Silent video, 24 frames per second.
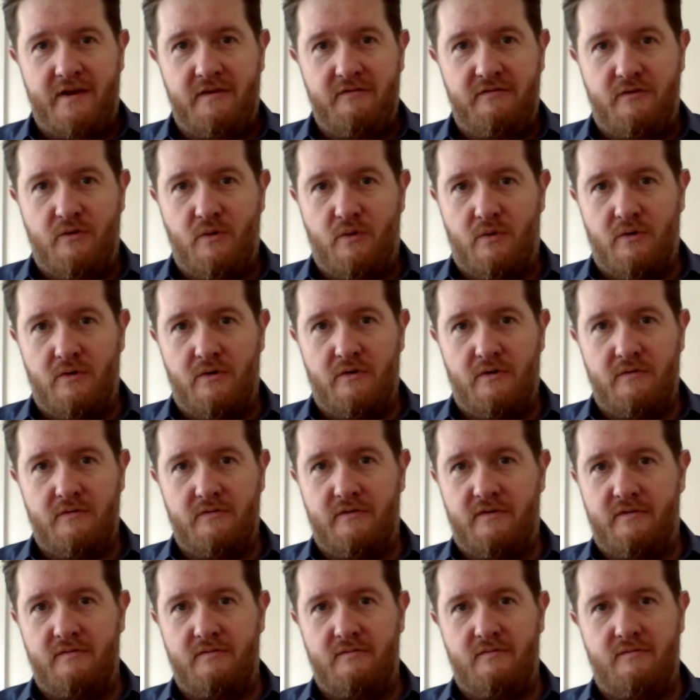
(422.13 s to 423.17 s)
if your
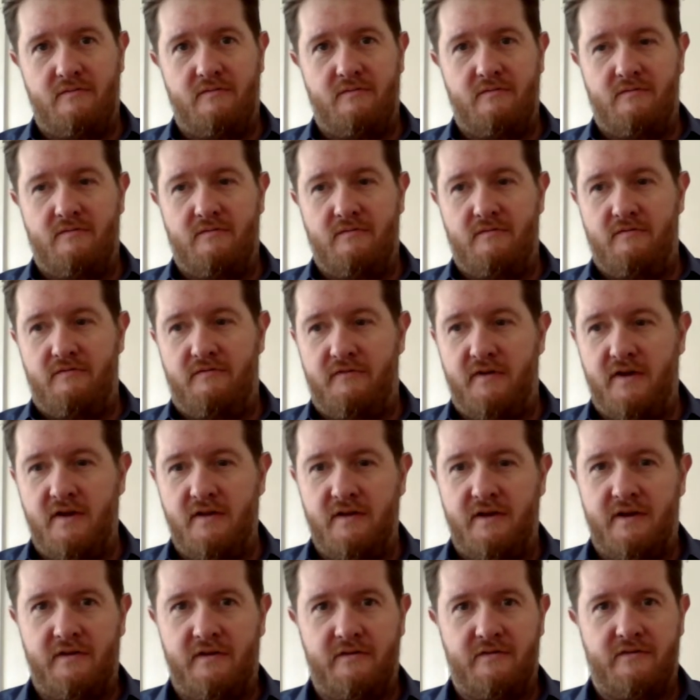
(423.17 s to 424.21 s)

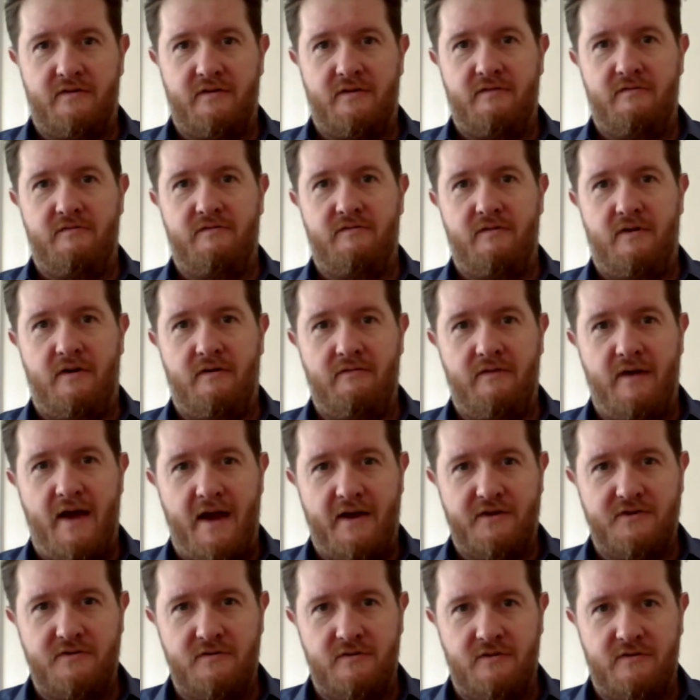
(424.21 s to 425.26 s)
feelings of
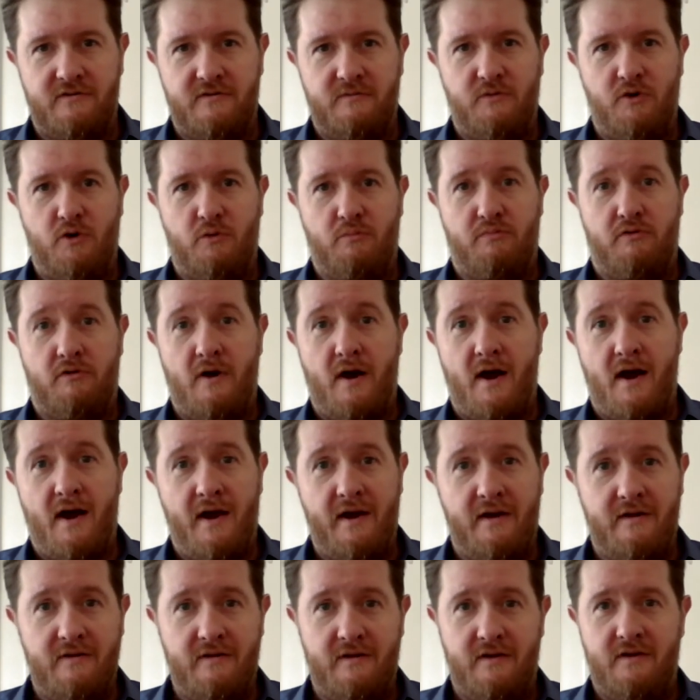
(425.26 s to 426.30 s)
nationalism, your
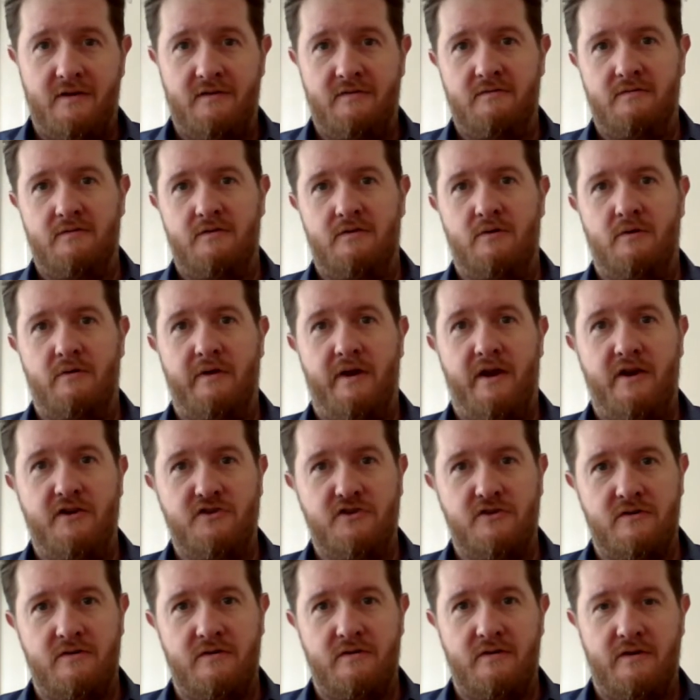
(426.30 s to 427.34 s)
pride in your
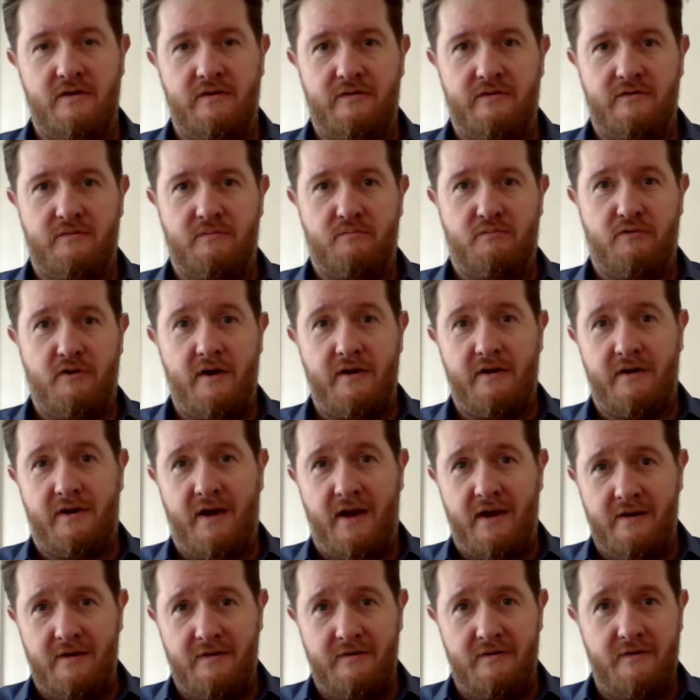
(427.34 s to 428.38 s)
nation, is
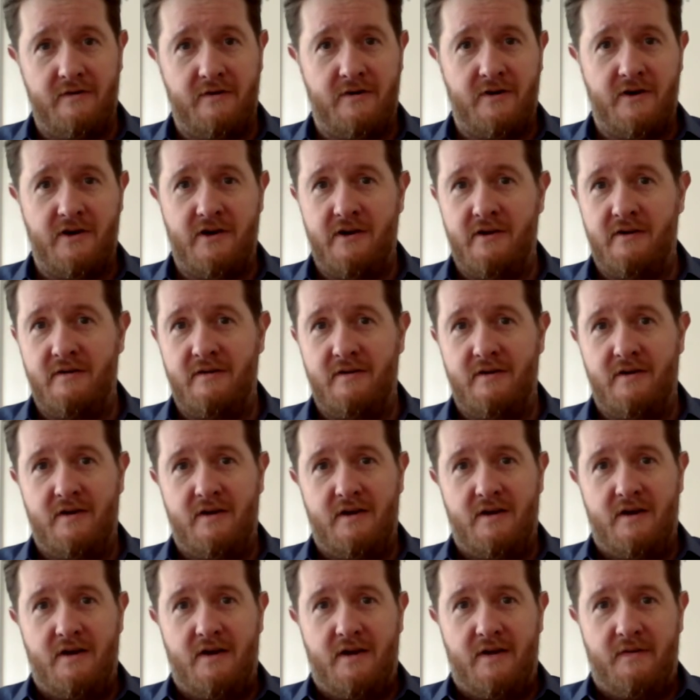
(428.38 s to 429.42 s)
predicated on
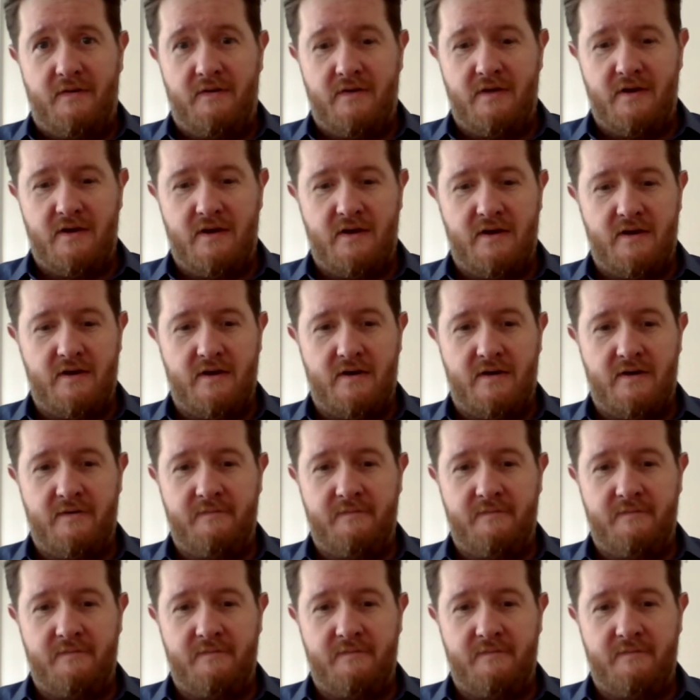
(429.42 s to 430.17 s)
the